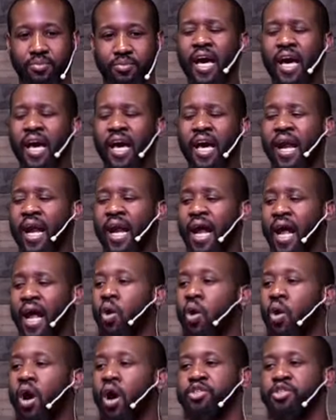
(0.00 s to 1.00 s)
And I want you
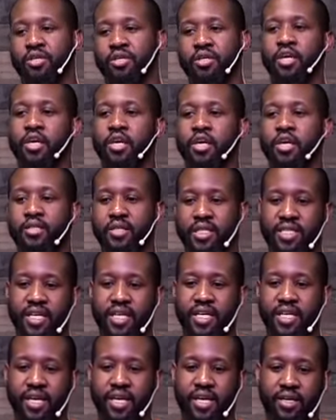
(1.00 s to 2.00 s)
to take
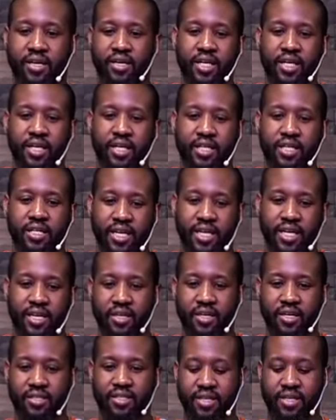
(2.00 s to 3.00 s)

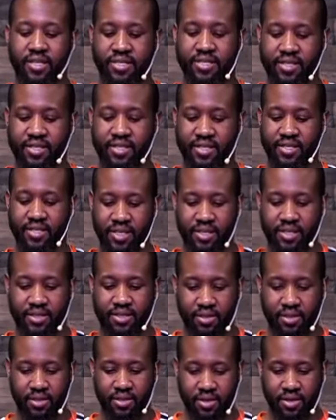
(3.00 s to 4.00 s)
a seat
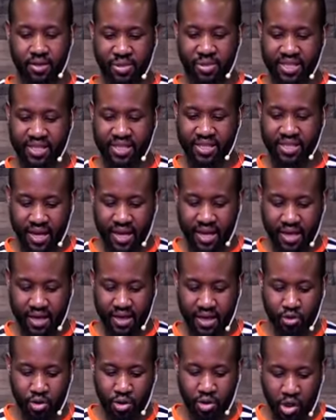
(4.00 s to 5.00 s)
beside
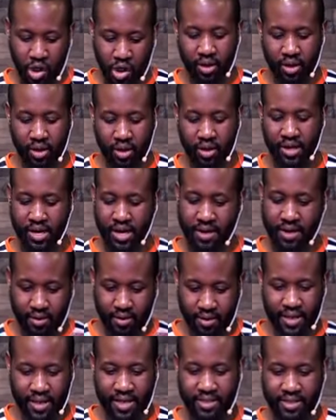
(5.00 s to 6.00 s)
Noah and
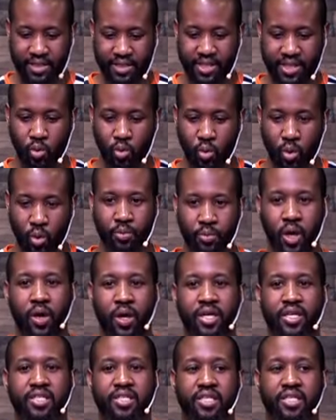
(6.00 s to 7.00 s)
look and see what
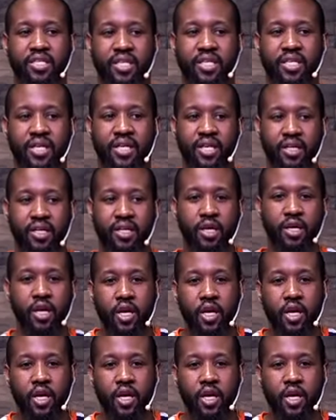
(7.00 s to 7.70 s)
Noah is seeing.